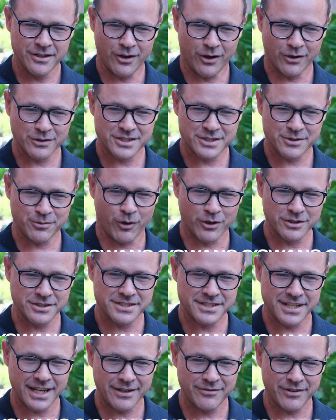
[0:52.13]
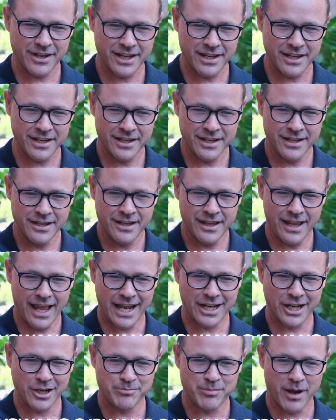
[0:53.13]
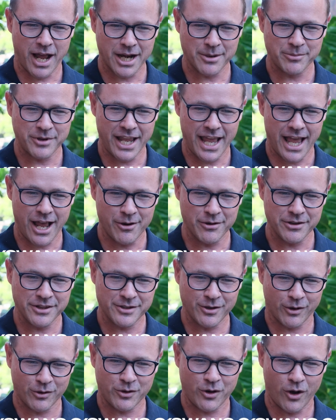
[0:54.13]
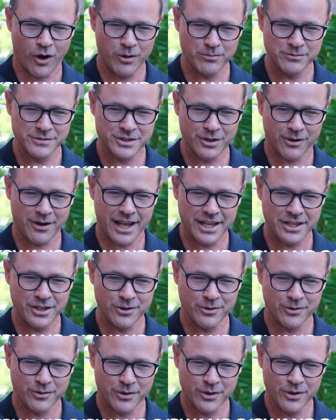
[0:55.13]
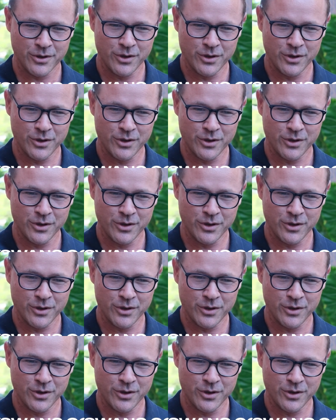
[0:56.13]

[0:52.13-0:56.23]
on Swans TV and at barnabyhowarth.com.au